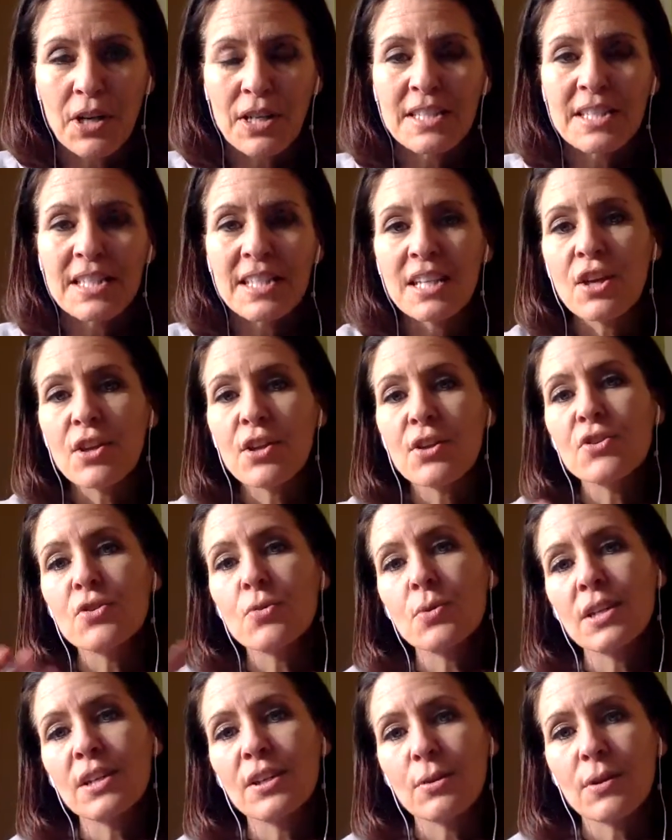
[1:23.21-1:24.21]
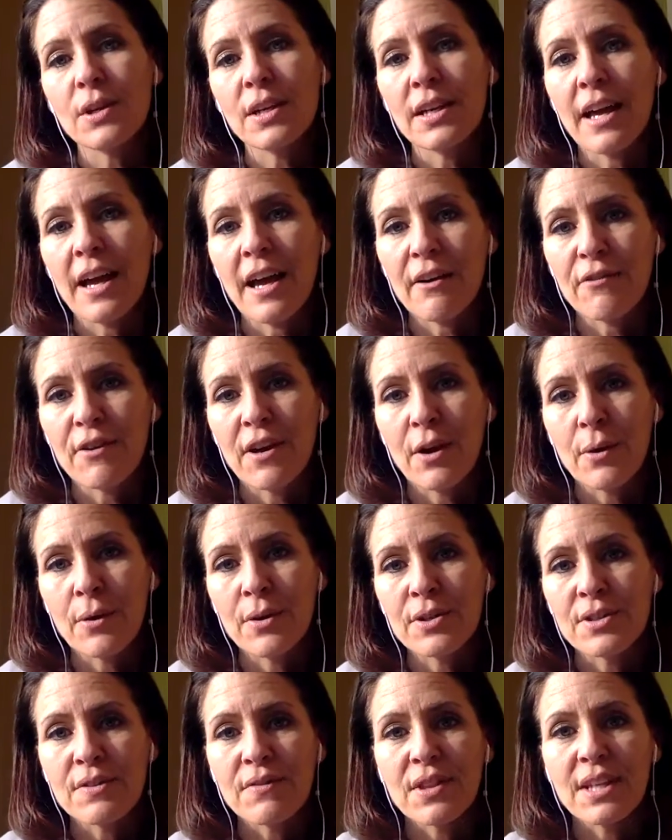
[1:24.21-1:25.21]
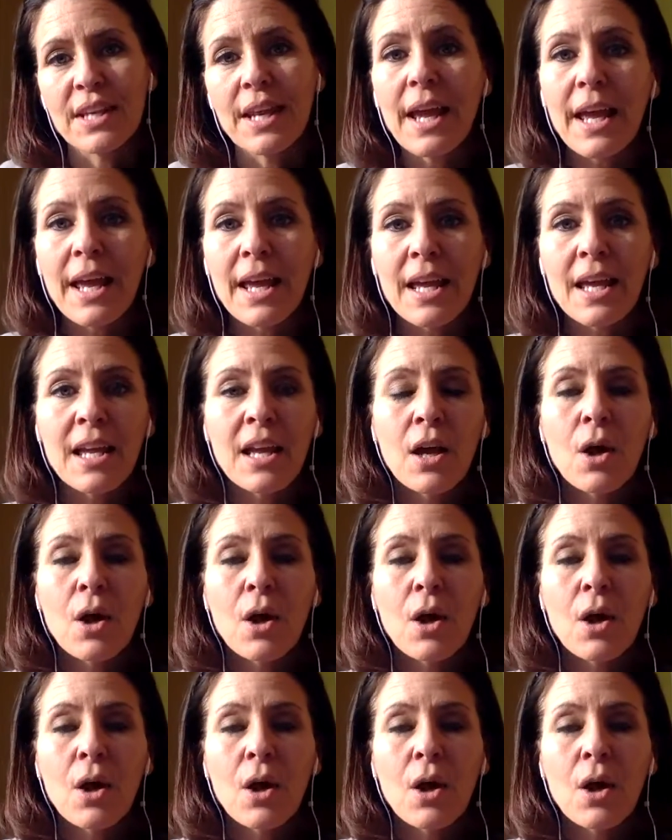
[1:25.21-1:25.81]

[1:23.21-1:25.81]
It's the other 23 and a half hours of the day